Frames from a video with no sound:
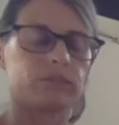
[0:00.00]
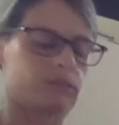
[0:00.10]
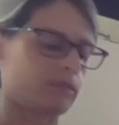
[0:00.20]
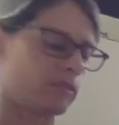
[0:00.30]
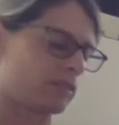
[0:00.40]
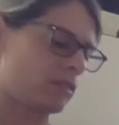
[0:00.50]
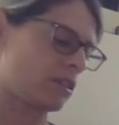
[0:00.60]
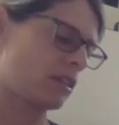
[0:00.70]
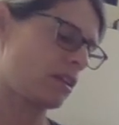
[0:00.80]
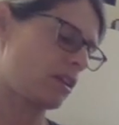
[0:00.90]

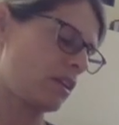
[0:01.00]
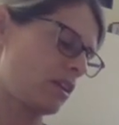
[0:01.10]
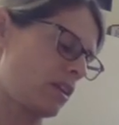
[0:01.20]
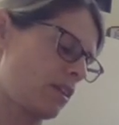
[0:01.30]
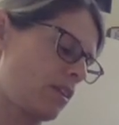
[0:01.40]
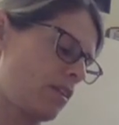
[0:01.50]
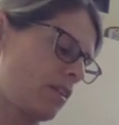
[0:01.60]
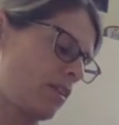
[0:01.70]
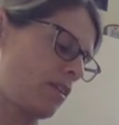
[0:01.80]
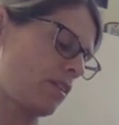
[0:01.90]

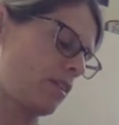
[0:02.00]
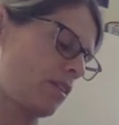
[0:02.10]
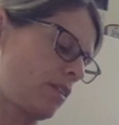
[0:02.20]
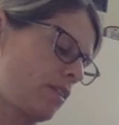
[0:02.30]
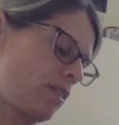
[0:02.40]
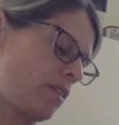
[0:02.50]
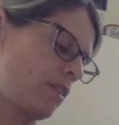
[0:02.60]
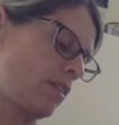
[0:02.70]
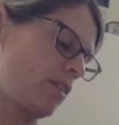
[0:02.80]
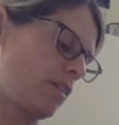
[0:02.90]

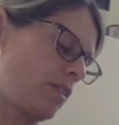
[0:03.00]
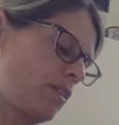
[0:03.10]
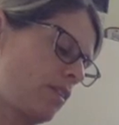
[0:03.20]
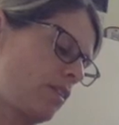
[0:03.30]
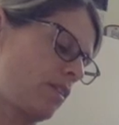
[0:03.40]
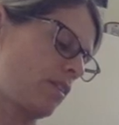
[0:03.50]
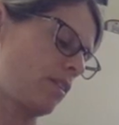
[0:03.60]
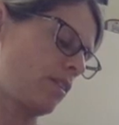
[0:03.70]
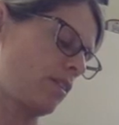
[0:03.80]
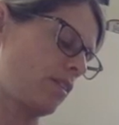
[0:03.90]

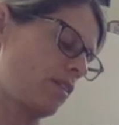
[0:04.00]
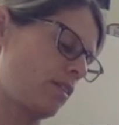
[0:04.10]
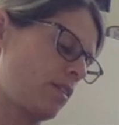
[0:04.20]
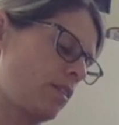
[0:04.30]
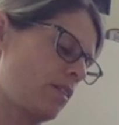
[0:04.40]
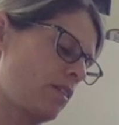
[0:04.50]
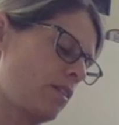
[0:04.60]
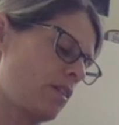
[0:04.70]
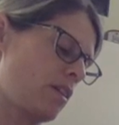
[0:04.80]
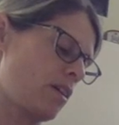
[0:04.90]

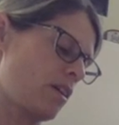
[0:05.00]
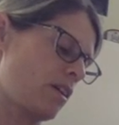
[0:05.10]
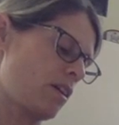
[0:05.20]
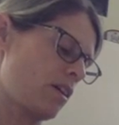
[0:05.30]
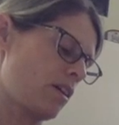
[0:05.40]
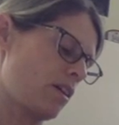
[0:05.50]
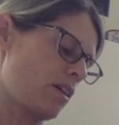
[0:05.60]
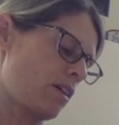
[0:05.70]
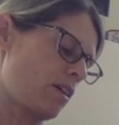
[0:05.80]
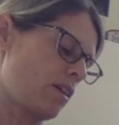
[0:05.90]

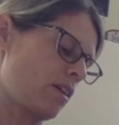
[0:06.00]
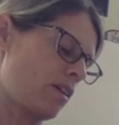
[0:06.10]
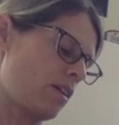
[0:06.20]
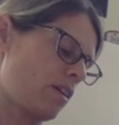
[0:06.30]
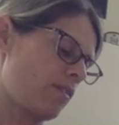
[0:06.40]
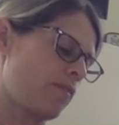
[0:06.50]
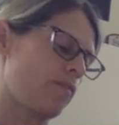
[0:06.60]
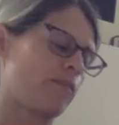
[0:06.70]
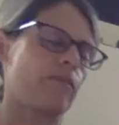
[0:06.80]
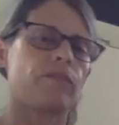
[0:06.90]

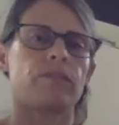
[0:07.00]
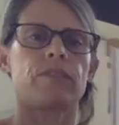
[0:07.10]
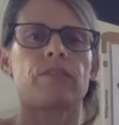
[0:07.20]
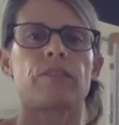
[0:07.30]
No one is speaking in this clip.